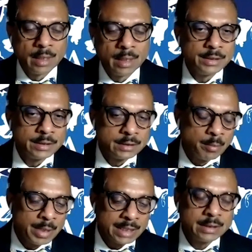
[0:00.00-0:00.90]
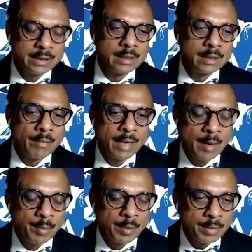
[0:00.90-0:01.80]
This is the best thing ever
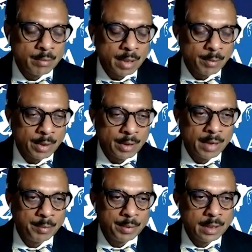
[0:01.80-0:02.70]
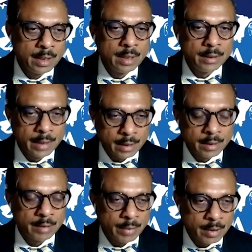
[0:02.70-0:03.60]
happened being a member of RP. They can
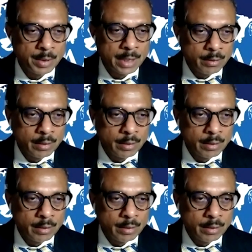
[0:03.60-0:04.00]
network and pretty good.